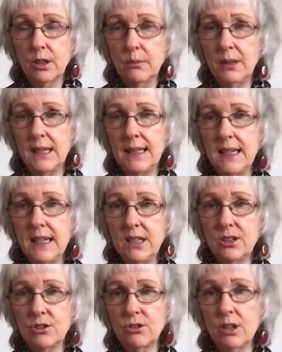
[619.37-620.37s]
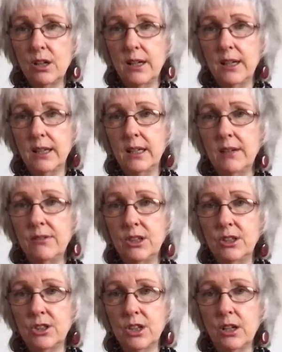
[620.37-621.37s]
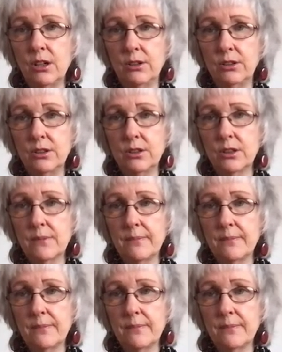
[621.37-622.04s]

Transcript: But at least try it. Give it a chance.